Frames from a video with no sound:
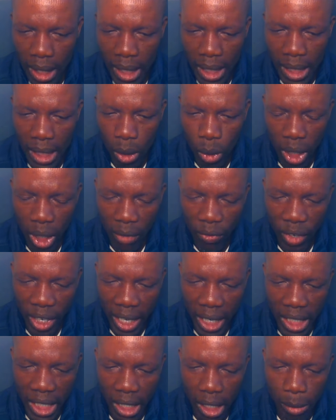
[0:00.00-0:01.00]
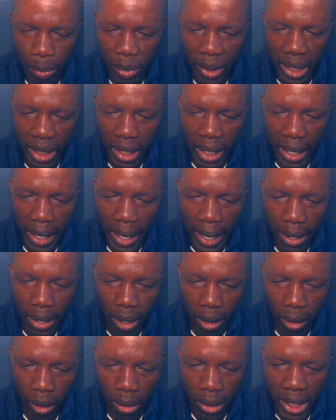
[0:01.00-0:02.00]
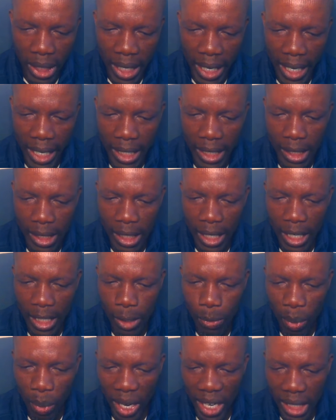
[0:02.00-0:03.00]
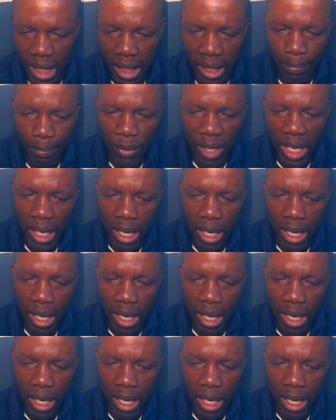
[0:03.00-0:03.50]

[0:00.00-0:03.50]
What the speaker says: South Africa, shall be handled as express